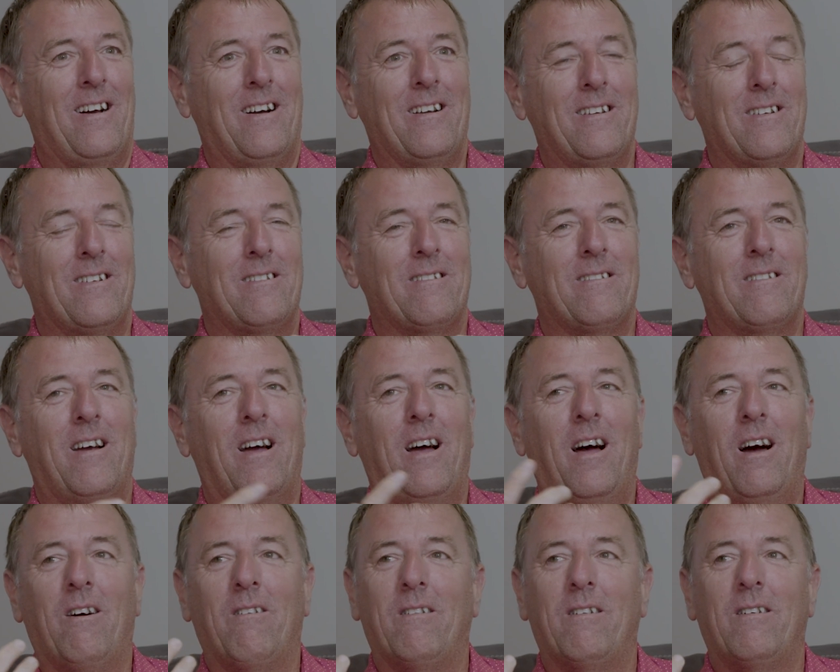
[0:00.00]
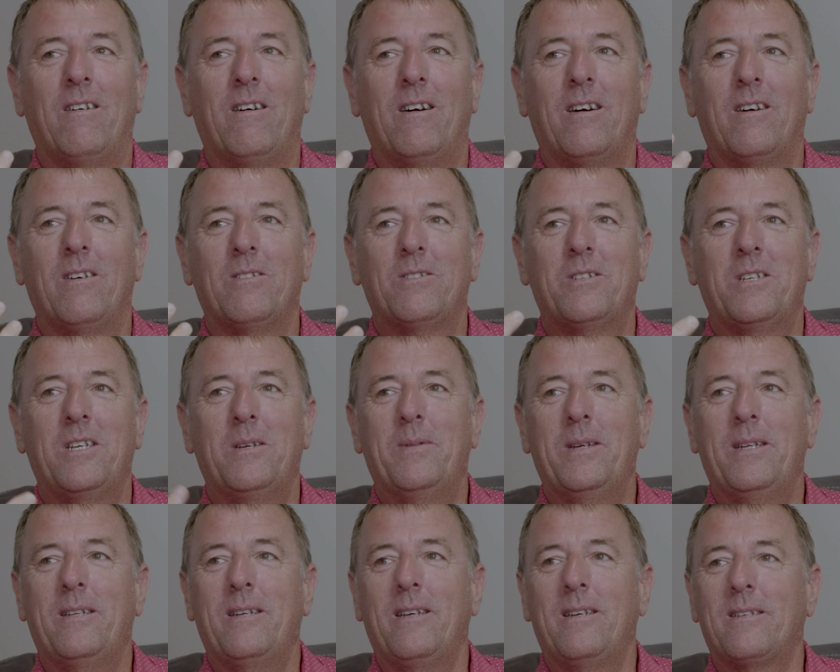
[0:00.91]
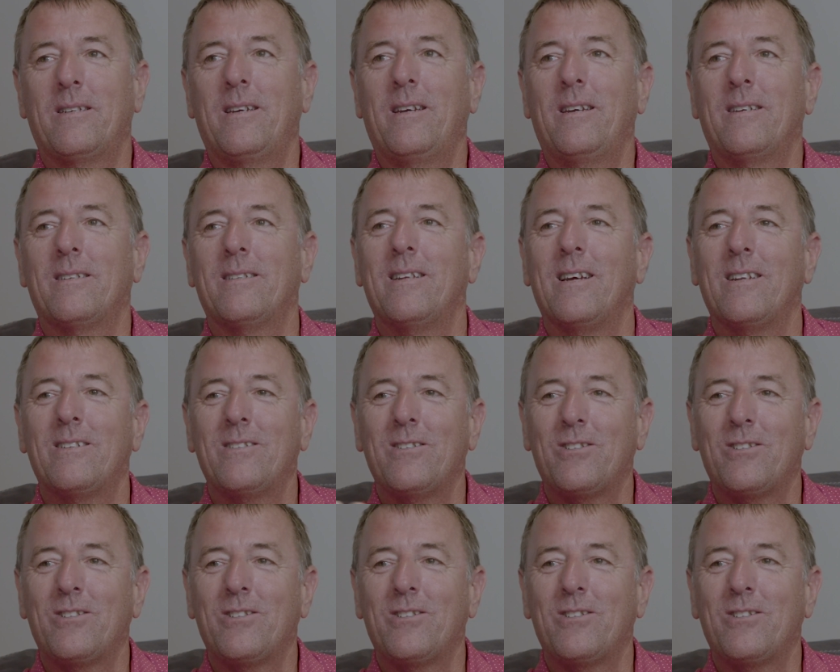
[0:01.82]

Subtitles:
it's like, oh, CBDCs.